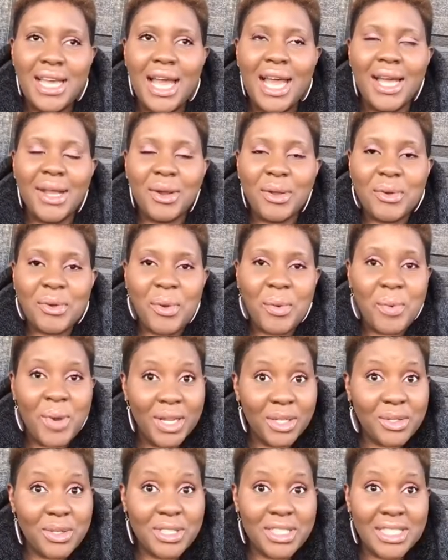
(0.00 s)
I don't know
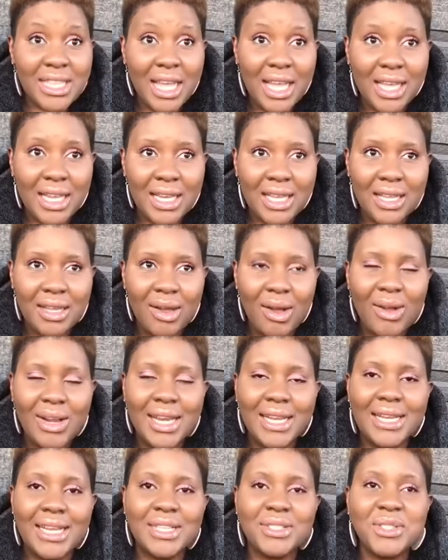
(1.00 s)
where to start
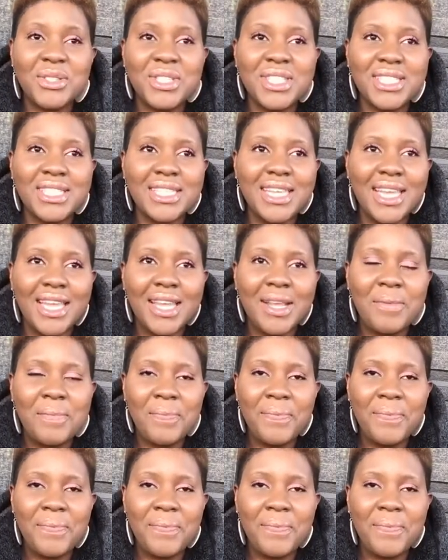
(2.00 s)
other than to say